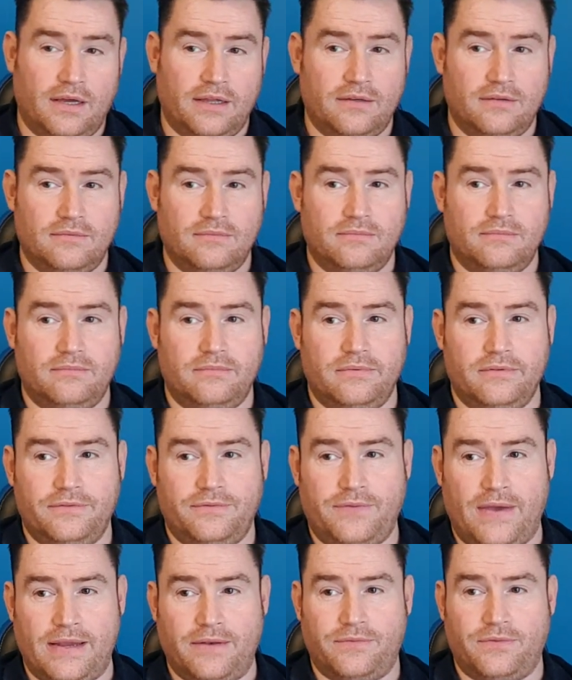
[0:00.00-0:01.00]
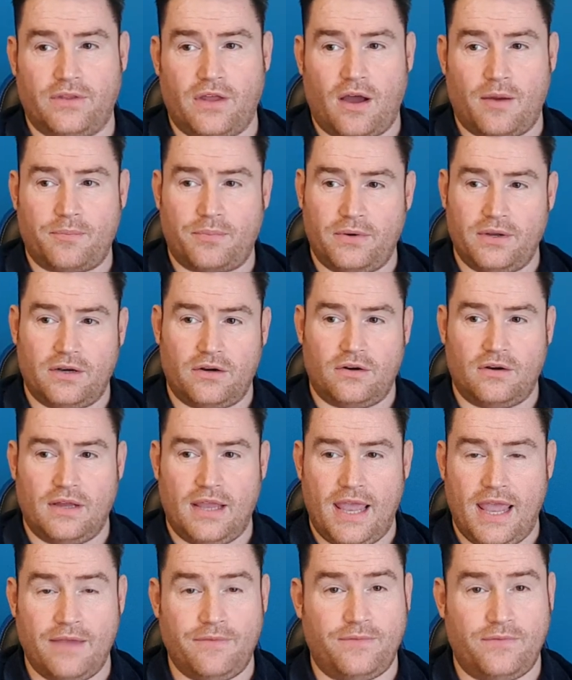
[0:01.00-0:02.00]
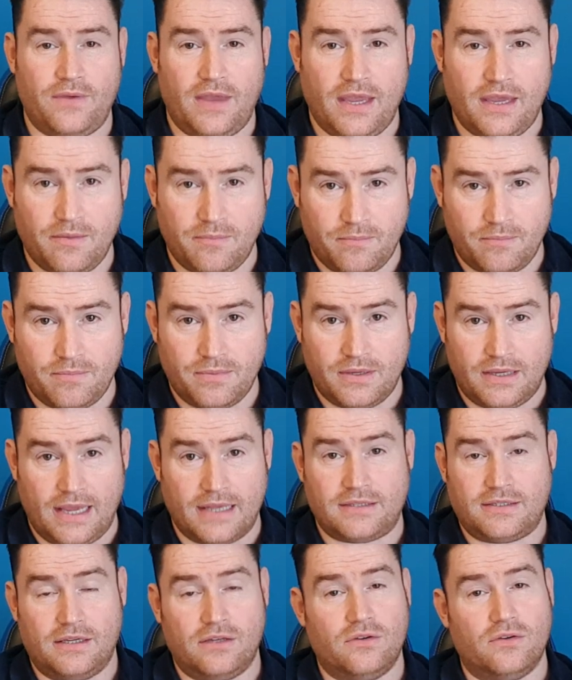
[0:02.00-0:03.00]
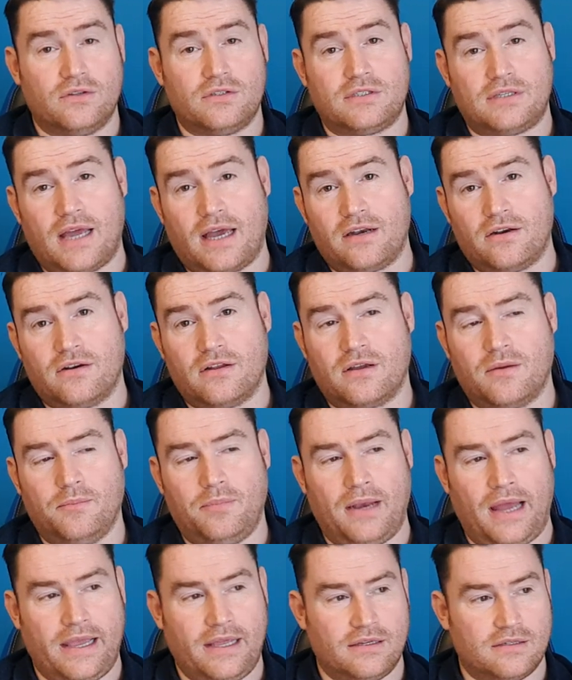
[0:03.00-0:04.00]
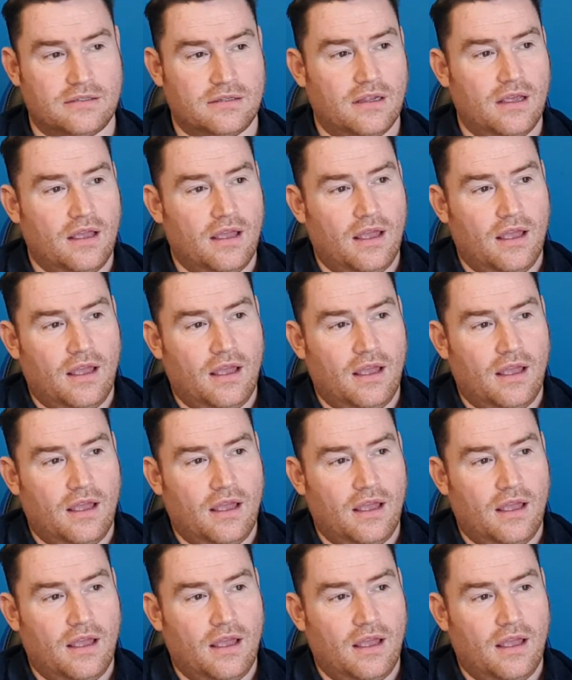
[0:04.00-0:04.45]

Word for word: and fight for the operator if he gets into a standard of compliance.